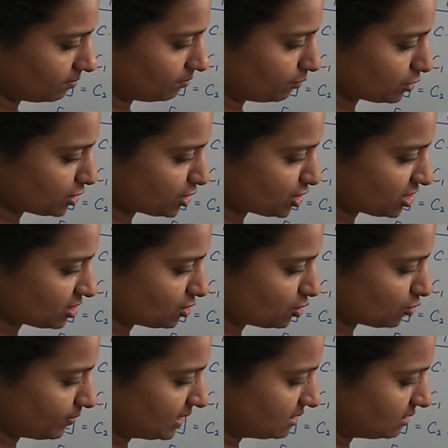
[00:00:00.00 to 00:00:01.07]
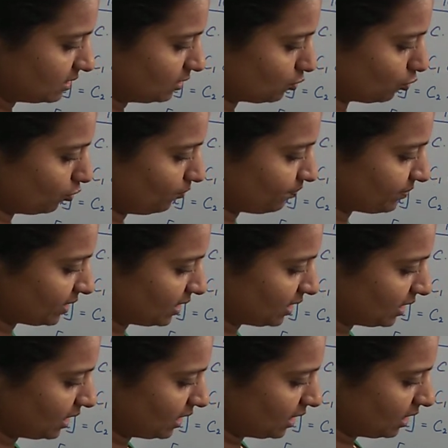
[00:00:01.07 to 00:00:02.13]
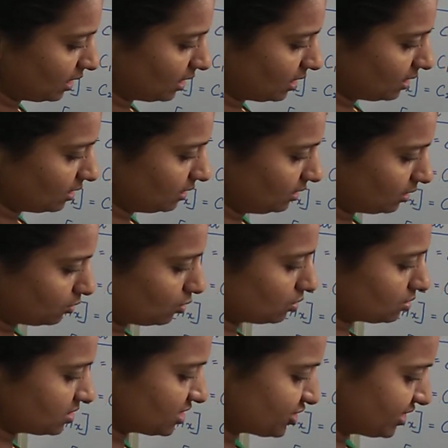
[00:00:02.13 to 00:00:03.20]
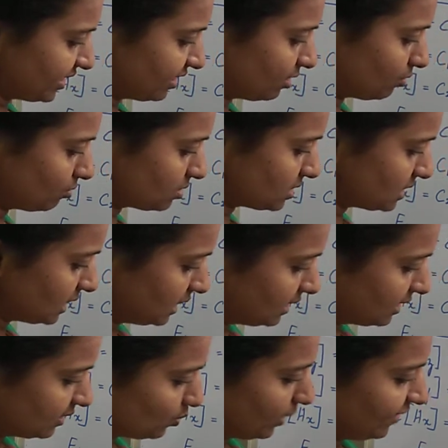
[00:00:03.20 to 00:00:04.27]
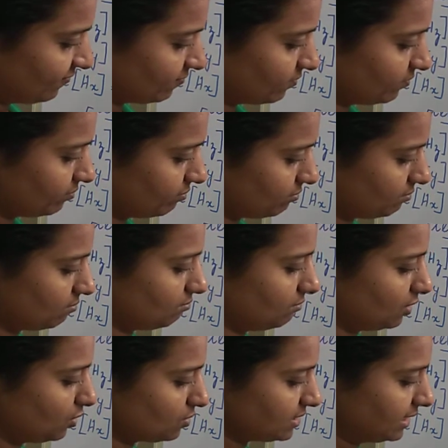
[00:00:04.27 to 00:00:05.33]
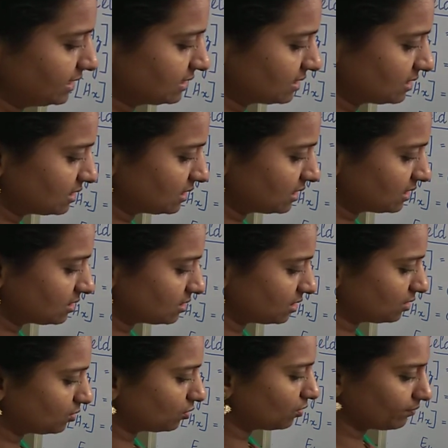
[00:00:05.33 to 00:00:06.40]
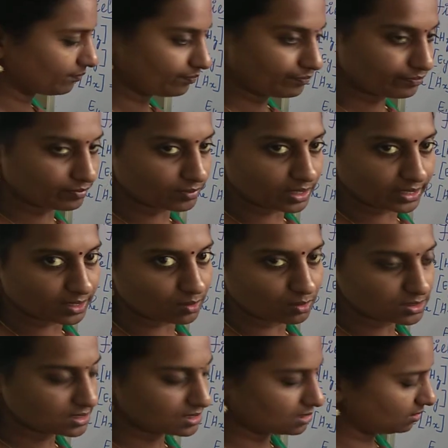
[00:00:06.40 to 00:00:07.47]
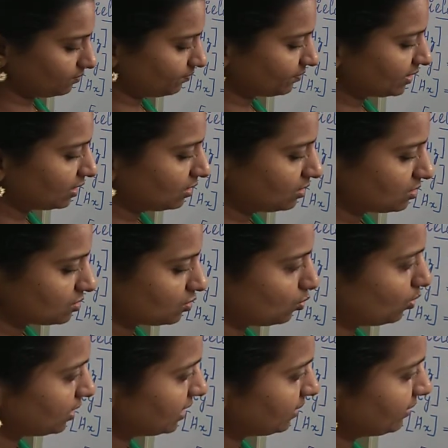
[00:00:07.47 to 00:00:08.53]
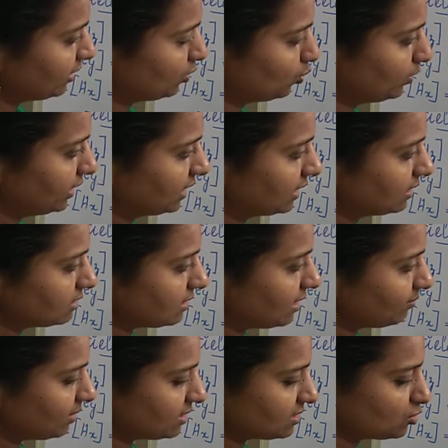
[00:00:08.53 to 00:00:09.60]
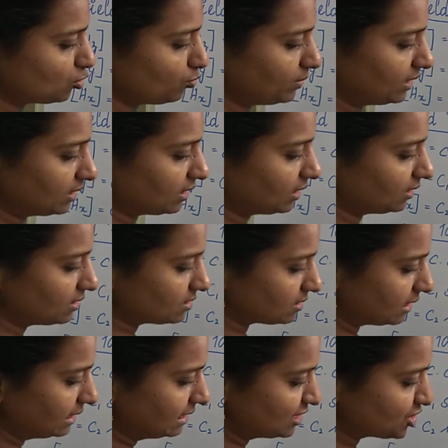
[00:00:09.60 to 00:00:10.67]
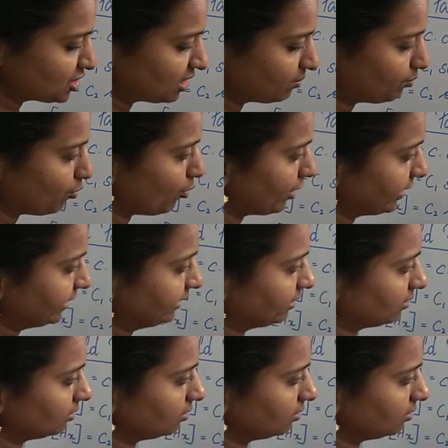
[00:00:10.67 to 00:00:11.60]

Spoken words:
position to be 0, in the cross section I cannot see that wave because the intensity is 0. I cannot see. So what am I doing is I am assuming that this initial point